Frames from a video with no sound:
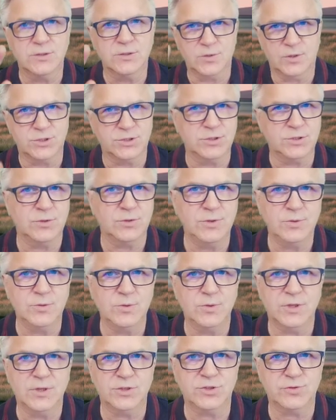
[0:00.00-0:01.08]
So I'll show
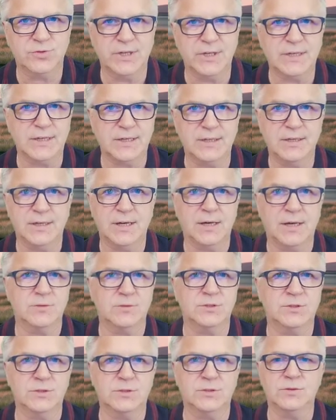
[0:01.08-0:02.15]
you a trick in
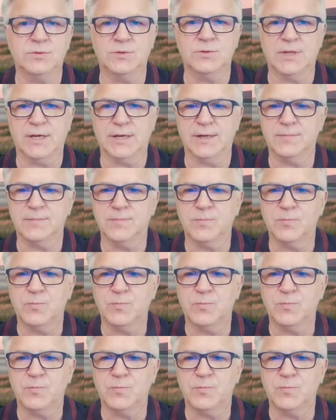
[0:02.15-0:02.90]
how to do that.